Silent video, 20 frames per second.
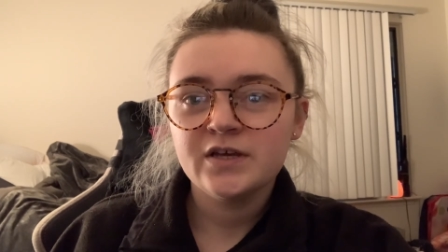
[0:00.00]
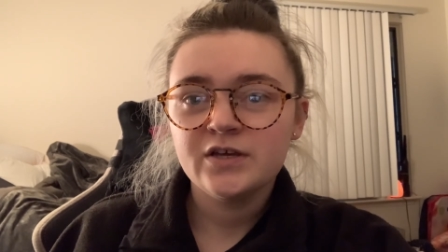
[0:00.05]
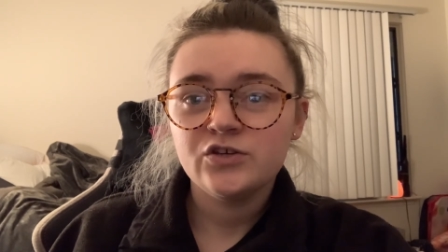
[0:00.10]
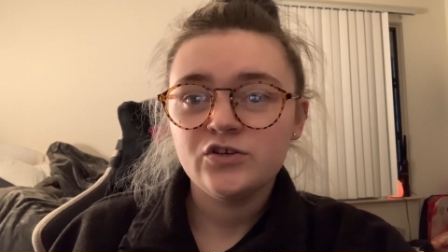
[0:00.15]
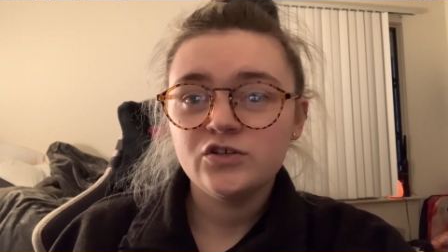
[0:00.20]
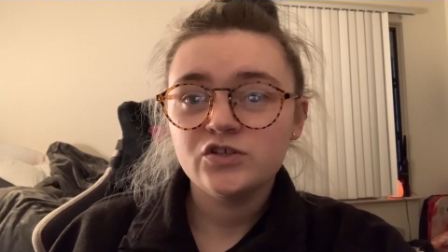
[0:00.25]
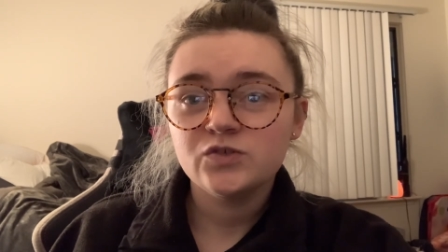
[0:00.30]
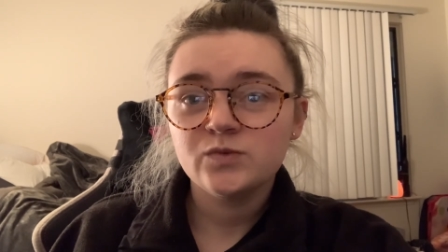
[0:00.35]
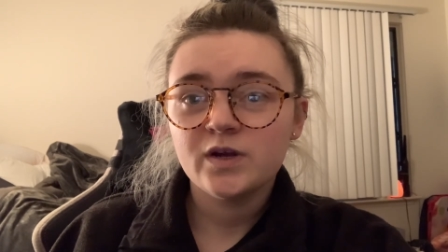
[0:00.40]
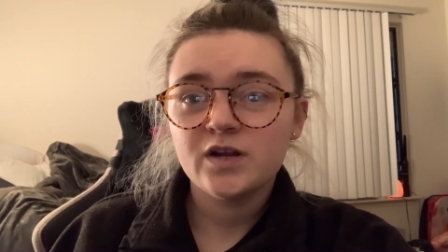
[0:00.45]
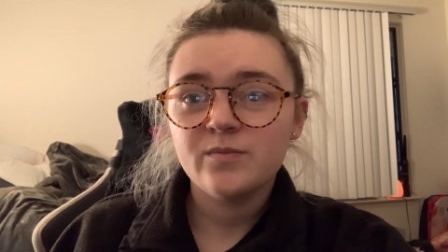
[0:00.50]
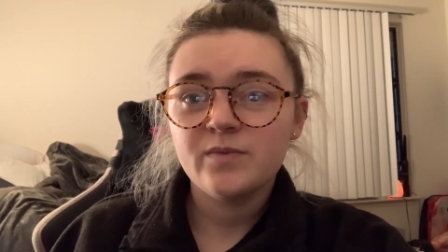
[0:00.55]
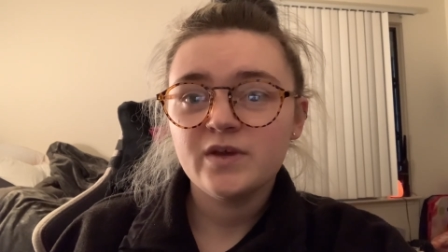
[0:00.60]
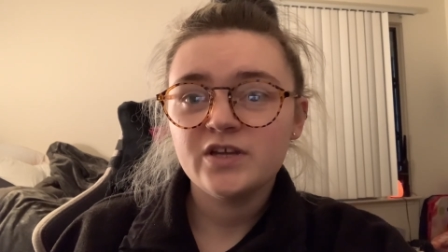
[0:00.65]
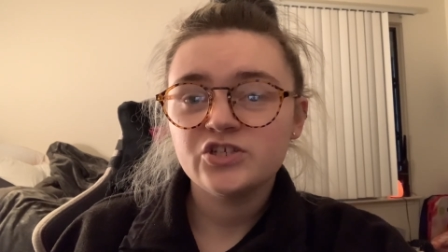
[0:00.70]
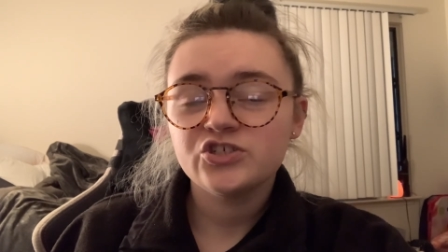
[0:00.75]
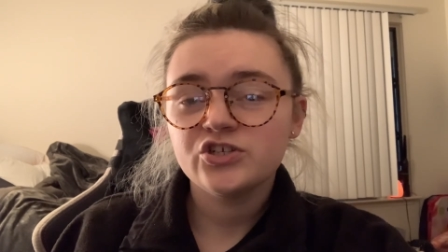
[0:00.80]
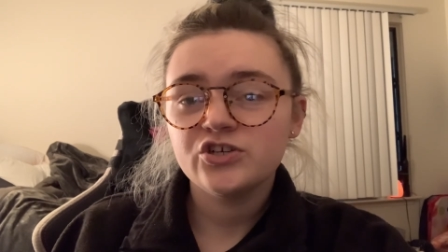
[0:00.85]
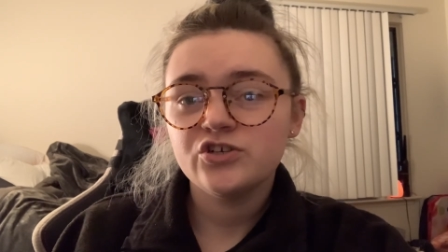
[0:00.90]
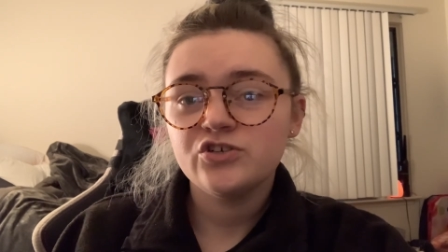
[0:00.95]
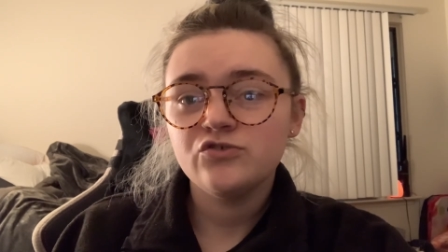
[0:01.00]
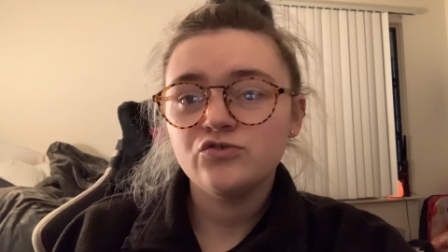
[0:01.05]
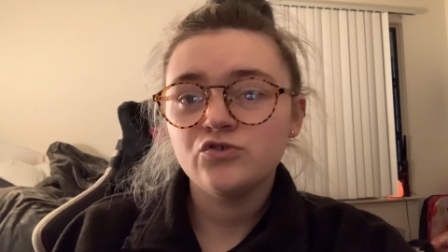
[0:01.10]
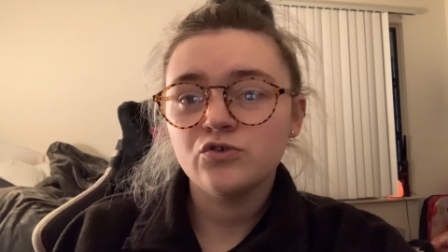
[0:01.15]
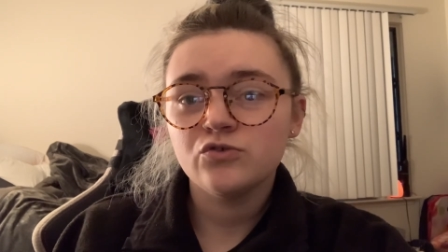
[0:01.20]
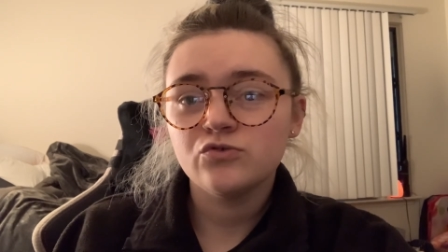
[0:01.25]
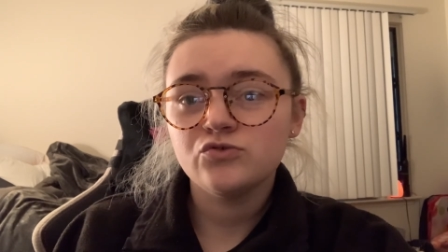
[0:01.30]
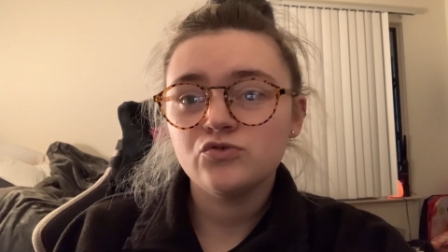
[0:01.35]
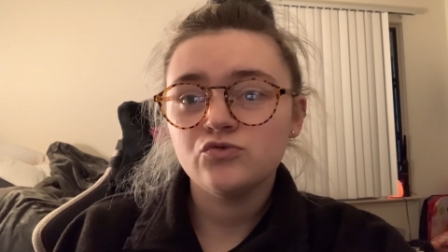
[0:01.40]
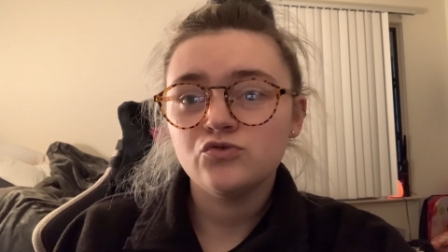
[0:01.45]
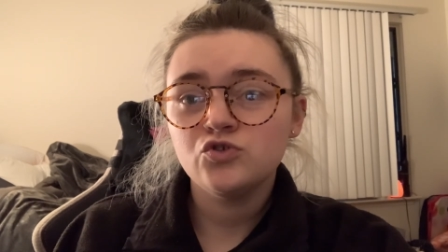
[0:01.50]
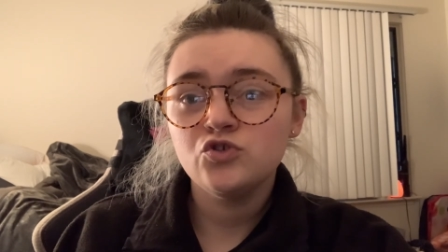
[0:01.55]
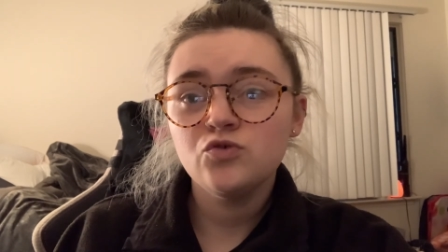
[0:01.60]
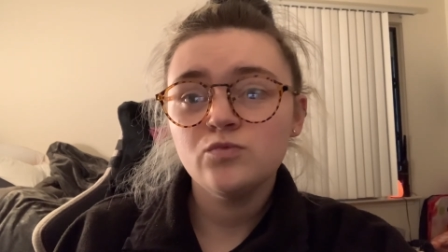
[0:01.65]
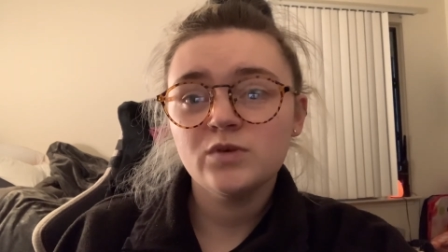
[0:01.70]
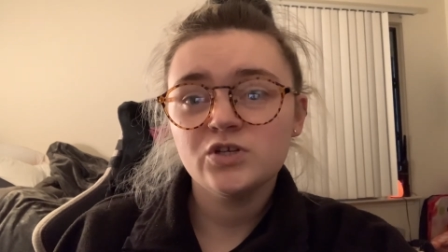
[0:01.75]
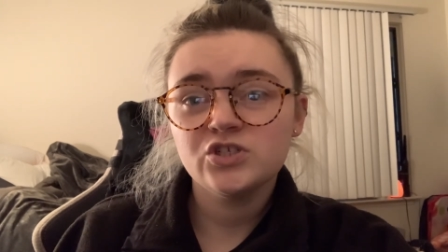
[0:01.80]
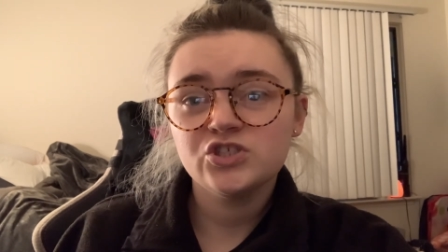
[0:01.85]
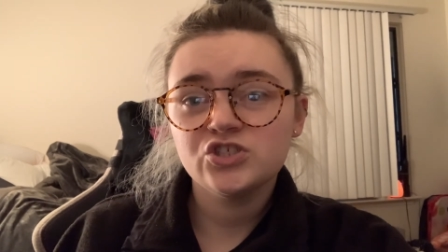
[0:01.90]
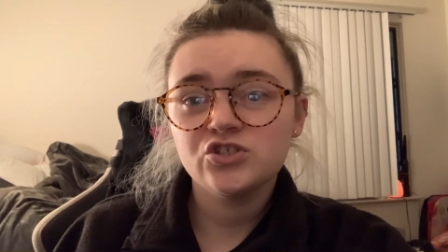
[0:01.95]
You just want to make sure you don't do too
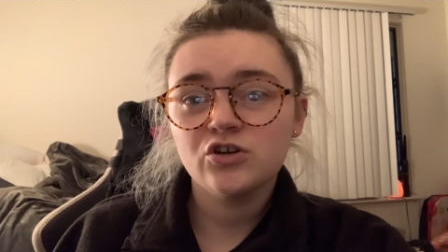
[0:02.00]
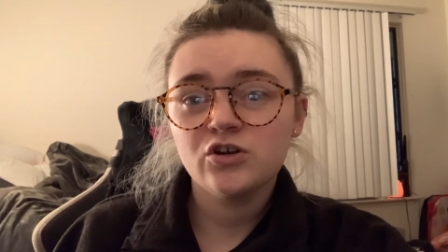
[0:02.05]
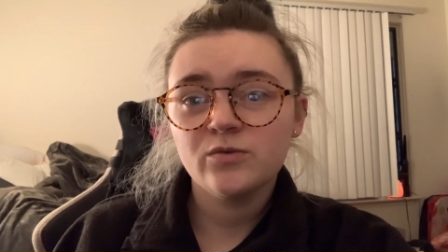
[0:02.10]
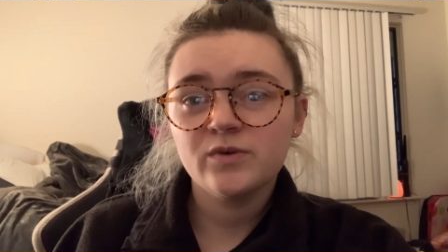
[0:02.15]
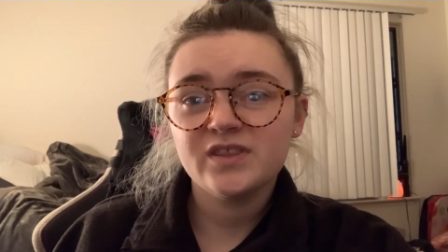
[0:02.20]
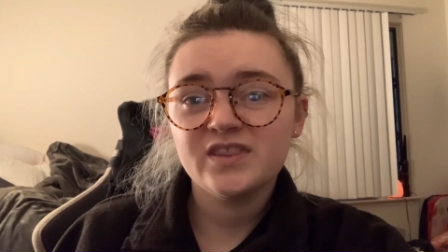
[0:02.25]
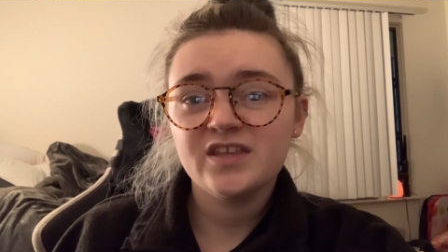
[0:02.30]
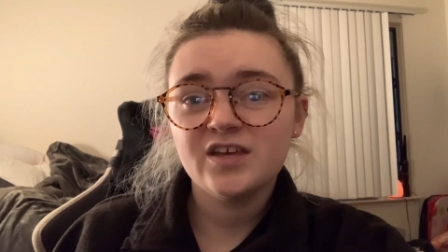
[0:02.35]
much sugar with